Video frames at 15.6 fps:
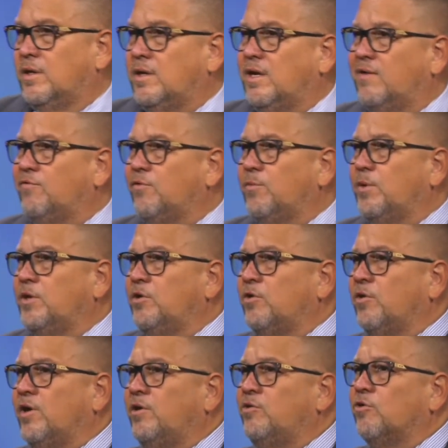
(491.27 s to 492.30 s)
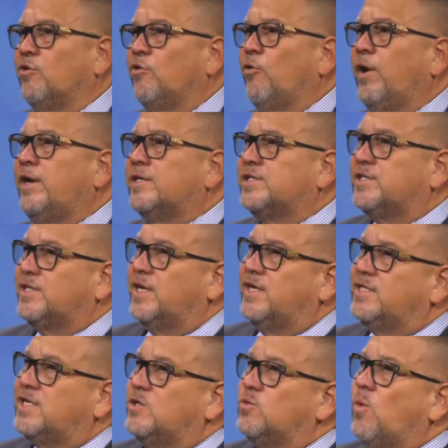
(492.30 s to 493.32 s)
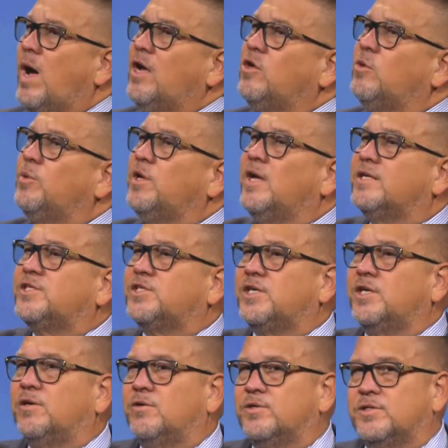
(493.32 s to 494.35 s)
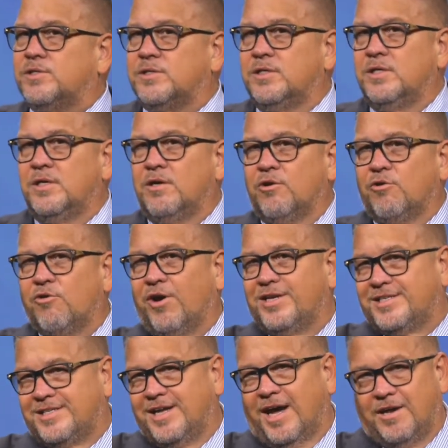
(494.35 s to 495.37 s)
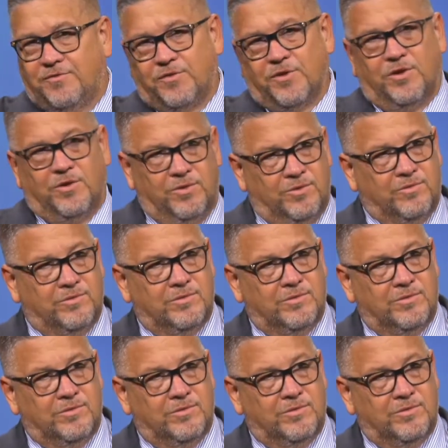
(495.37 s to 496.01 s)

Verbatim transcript: Even when you're in your greatest sin, He says, While you were yet sinners, Christ died for you.